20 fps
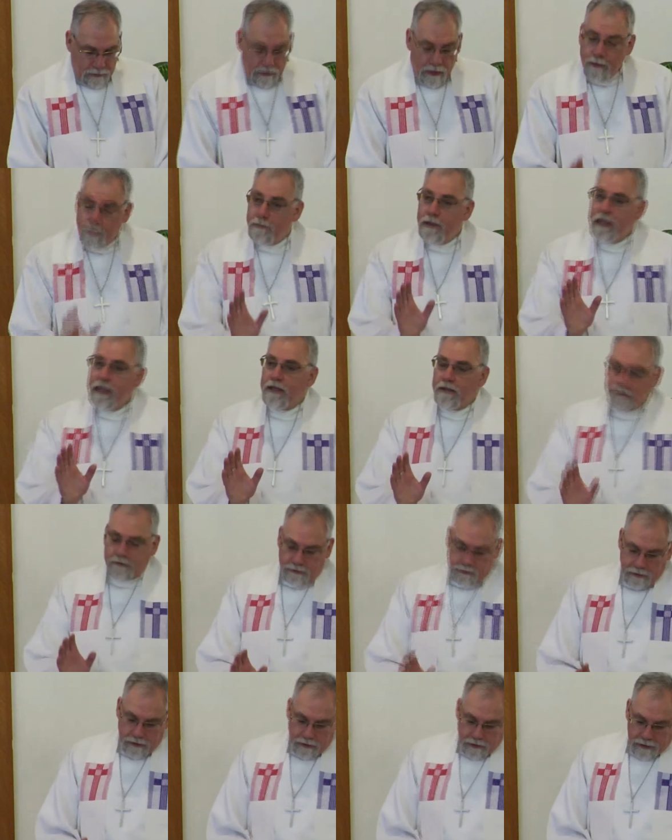That
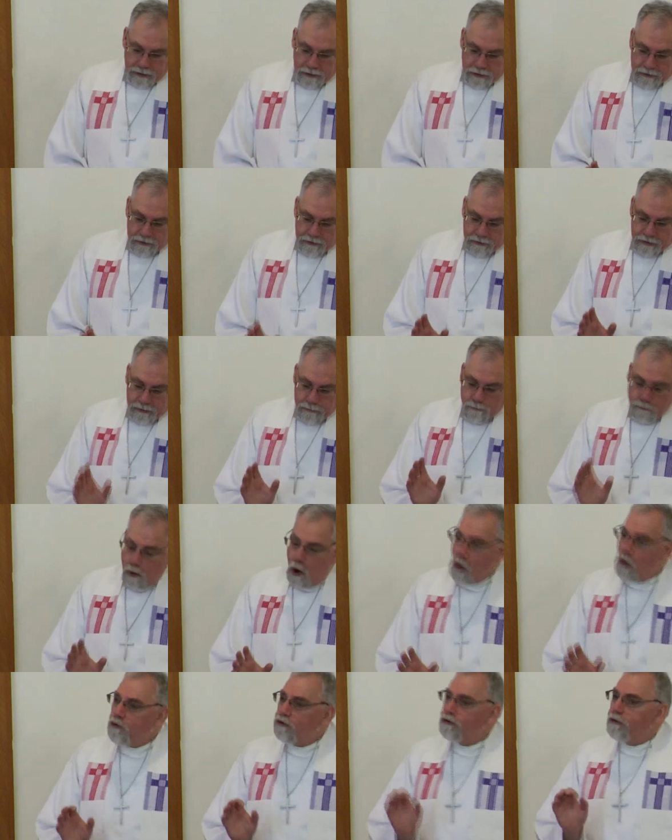means that it's the
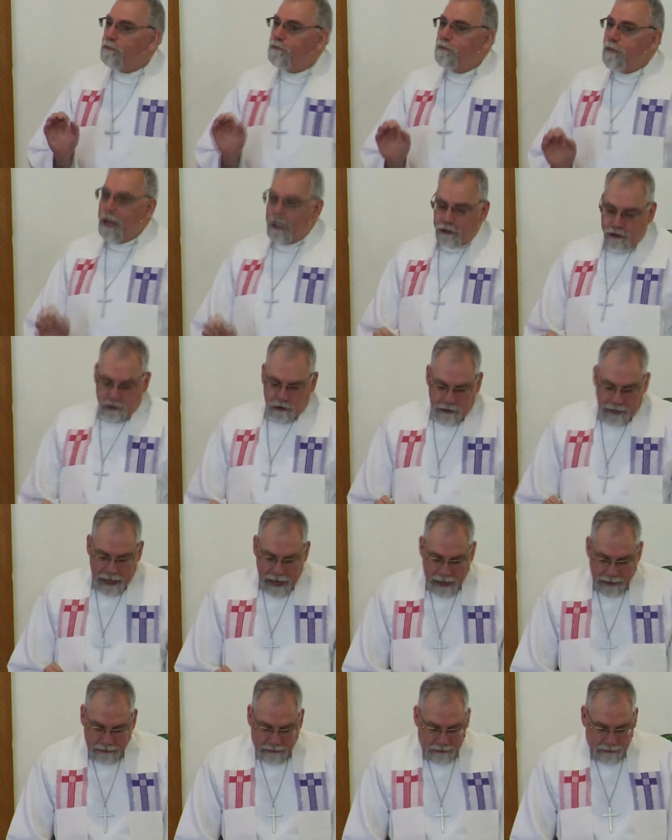most mentioned
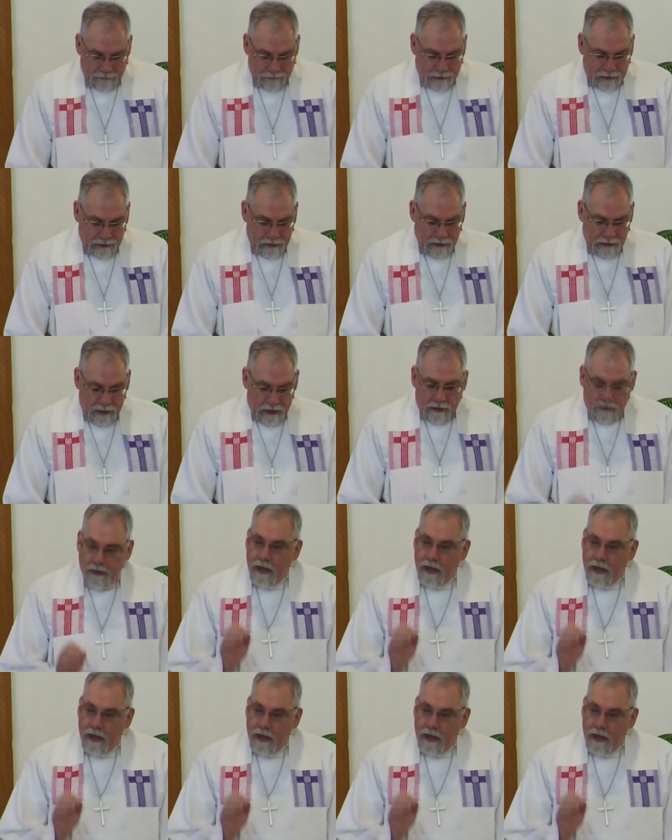activity